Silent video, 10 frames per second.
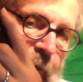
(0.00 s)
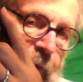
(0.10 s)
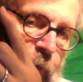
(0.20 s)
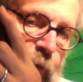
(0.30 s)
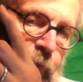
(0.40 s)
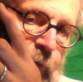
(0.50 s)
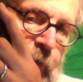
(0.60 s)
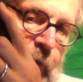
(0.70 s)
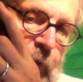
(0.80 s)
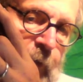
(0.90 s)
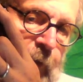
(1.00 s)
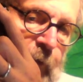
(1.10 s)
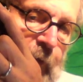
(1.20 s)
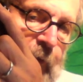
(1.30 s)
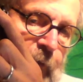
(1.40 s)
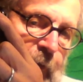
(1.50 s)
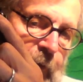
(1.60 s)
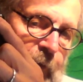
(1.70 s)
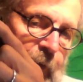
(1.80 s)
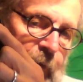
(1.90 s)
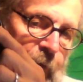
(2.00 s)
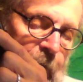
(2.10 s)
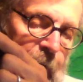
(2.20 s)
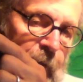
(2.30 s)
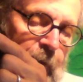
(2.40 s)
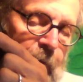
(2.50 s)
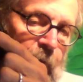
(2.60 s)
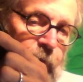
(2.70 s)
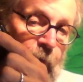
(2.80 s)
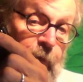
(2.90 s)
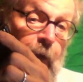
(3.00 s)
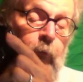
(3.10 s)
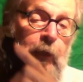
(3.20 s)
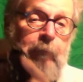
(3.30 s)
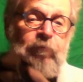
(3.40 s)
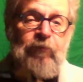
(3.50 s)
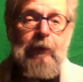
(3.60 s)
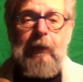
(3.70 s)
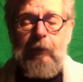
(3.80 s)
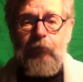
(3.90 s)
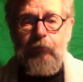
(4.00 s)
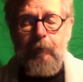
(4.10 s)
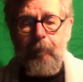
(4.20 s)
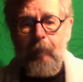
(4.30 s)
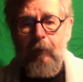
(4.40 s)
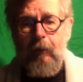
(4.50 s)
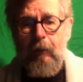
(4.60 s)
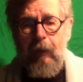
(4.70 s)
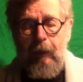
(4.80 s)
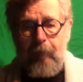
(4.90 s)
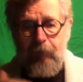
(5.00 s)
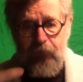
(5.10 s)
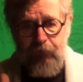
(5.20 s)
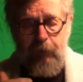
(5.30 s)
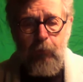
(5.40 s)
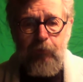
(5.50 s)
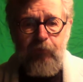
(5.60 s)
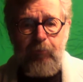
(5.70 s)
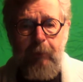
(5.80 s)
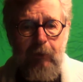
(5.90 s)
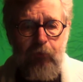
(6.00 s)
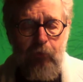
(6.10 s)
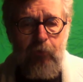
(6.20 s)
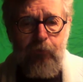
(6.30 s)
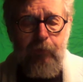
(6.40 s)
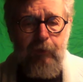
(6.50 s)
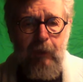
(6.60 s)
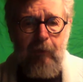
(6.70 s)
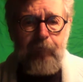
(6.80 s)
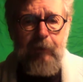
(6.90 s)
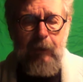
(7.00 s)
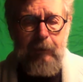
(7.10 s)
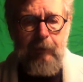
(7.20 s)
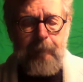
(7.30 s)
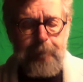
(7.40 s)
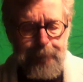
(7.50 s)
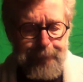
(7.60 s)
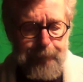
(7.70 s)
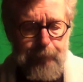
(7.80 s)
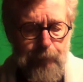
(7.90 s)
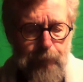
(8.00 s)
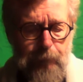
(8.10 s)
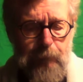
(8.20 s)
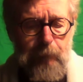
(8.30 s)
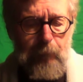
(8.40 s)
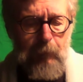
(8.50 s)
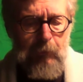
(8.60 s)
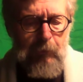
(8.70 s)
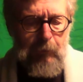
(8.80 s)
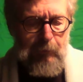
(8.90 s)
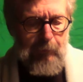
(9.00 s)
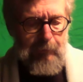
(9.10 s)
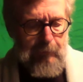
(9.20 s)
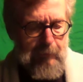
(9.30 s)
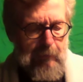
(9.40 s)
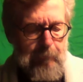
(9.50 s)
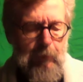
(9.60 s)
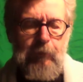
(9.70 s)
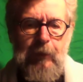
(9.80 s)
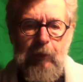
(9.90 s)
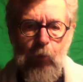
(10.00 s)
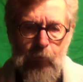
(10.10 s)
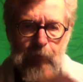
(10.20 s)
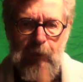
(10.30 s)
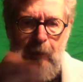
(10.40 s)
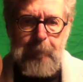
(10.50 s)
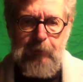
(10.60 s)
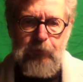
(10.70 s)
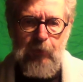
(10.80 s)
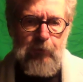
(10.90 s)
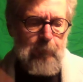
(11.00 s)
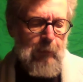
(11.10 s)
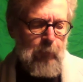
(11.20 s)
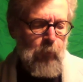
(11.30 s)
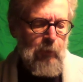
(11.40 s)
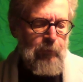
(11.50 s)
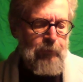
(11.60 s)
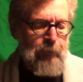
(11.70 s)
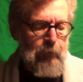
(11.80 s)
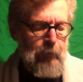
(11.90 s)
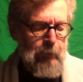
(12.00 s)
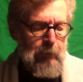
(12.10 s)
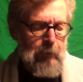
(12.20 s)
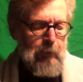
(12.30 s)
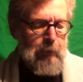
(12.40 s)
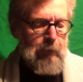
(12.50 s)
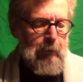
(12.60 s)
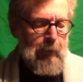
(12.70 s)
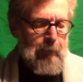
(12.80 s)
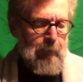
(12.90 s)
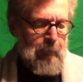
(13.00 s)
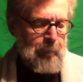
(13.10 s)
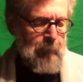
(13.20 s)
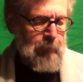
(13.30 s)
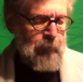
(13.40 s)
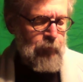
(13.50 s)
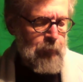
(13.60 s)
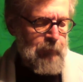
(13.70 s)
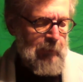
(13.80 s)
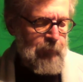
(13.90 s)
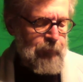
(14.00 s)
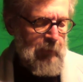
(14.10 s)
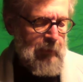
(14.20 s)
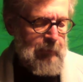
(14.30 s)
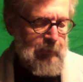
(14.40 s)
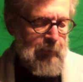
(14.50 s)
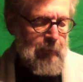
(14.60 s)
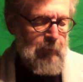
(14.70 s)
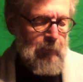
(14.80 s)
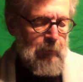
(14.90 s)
and over, and click, click, click, click, click. So then when I'm finished, I have a sequence of pictures that I've taken in the camera that overlap each other by 1/3. And I just was outside, and I